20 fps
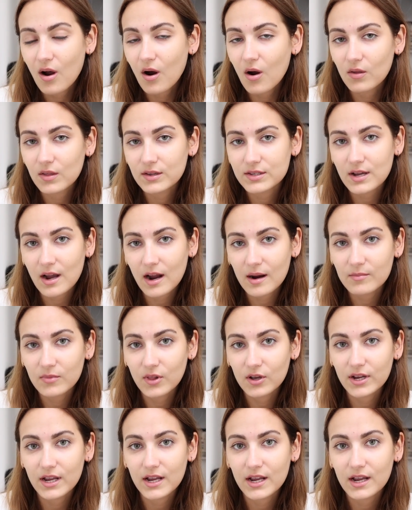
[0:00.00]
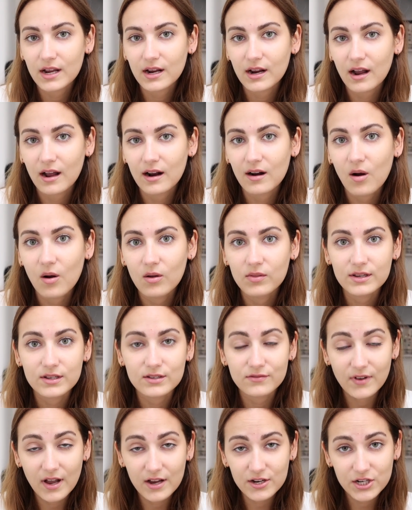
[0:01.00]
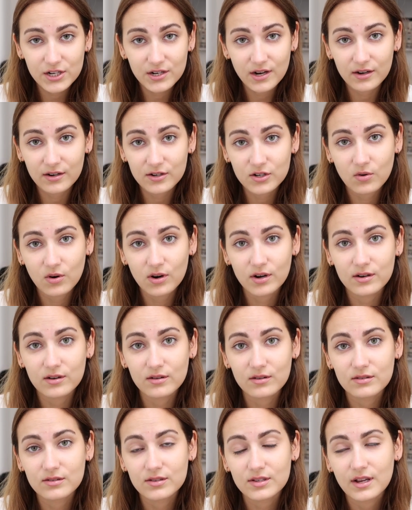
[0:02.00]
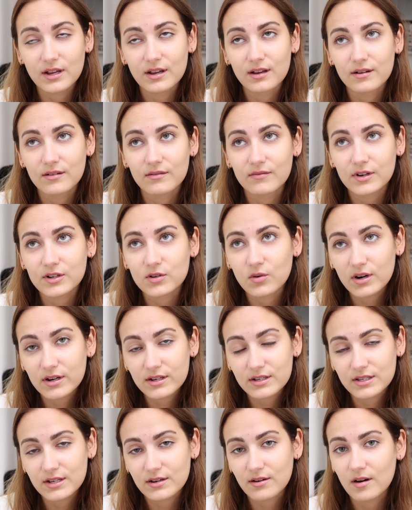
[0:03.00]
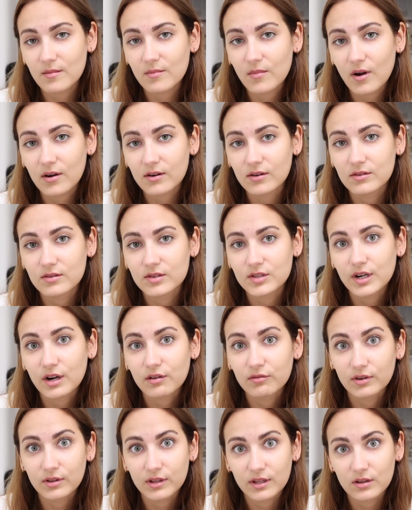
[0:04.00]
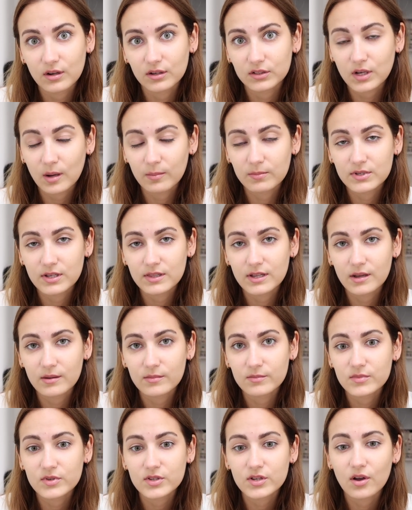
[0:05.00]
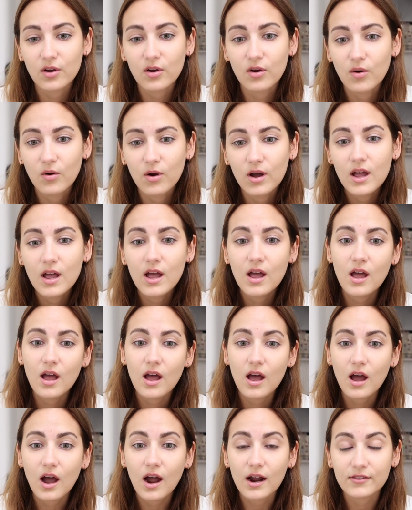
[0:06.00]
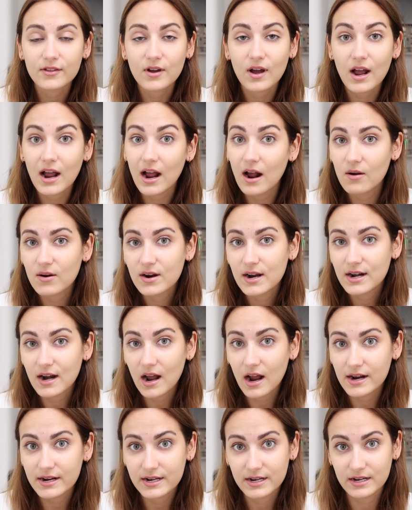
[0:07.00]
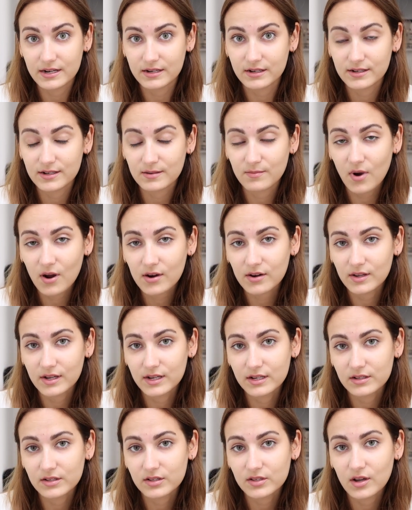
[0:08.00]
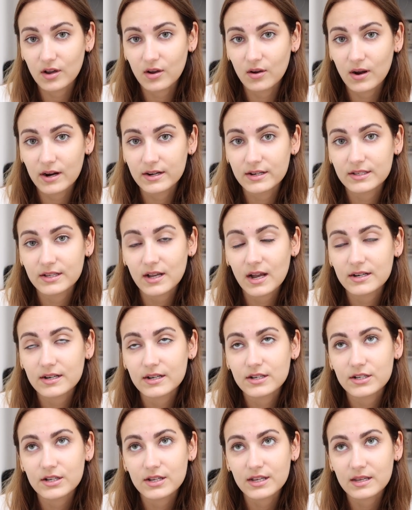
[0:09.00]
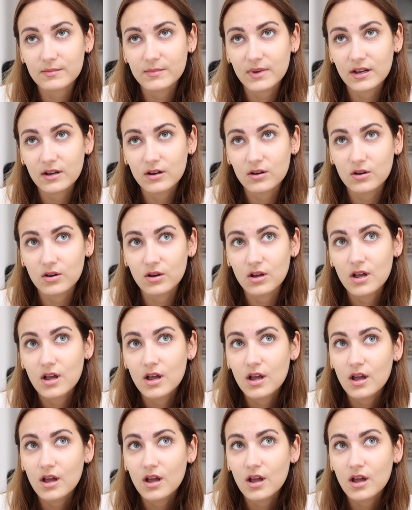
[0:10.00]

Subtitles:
all the time looking at all these fashion editorials and Victoria's Secret models, and I really looked up to them. So I thought, how can I get into modeling? So I decided to email